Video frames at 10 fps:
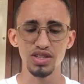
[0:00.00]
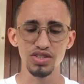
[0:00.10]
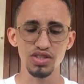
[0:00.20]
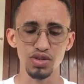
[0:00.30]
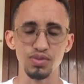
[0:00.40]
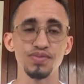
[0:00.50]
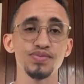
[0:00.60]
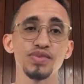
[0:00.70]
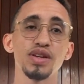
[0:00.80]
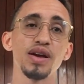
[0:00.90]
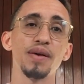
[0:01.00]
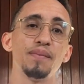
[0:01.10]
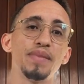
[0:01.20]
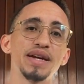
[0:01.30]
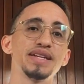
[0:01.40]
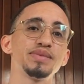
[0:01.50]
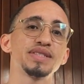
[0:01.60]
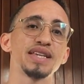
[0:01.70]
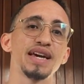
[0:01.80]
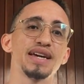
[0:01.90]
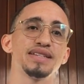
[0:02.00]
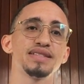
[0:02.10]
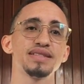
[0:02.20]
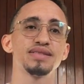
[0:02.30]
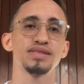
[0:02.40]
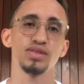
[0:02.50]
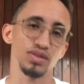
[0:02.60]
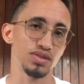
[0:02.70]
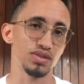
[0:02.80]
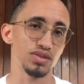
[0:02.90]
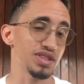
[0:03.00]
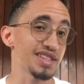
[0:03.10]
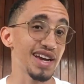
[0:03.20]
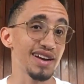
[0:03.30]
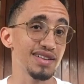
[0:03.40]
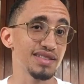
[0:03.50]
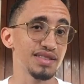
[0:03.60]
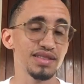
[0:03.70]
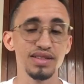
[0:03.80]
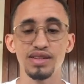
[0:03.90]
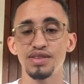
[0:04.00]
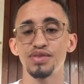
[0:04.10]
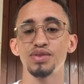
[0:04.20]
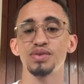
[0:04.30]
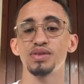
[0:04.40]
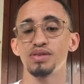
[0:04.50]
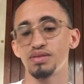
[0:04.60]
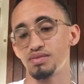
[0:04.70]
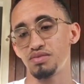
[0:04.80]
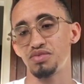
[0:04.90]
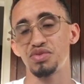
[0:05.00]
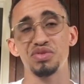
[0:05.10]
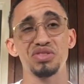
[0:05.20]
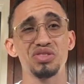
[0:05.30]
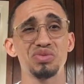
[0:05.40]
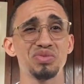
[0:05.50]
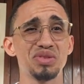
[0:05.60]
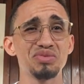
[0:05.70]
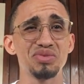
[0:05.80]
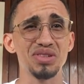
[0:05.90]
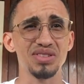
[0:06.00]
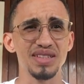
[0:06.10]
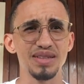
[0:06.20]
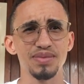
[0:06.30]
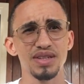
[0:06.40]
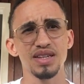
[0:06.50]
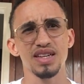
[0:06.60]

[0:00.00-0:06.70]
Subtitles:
So, my name is Gaz, or Gareth, if you want to call me my real name.